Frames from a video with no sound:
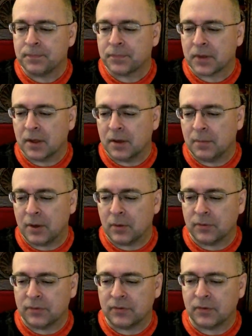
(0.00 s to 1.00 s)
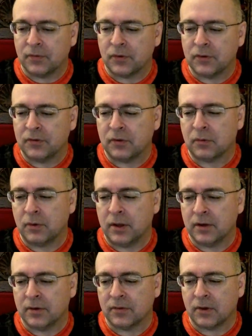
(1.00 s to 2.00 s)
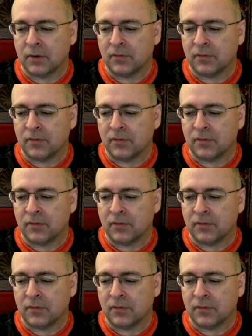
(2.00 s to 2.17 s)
Manuel says the first three in A Song of